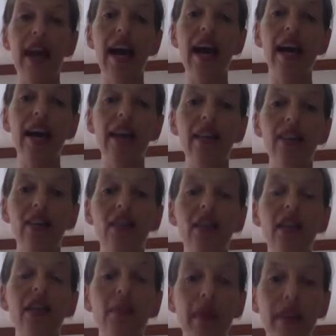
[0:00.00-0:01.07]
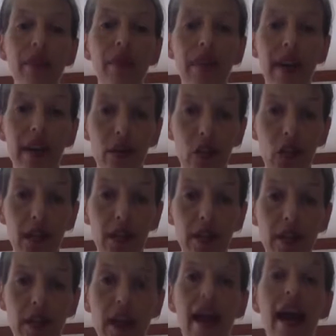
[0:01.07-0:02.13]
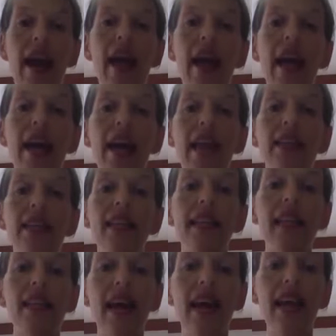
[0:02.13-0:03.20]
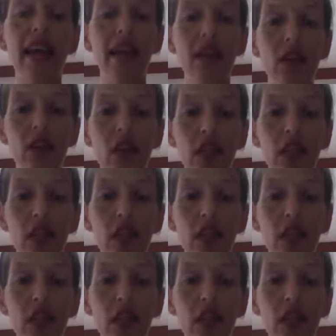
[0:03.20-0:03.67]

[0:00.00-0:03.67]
is made up of energy. And in that energy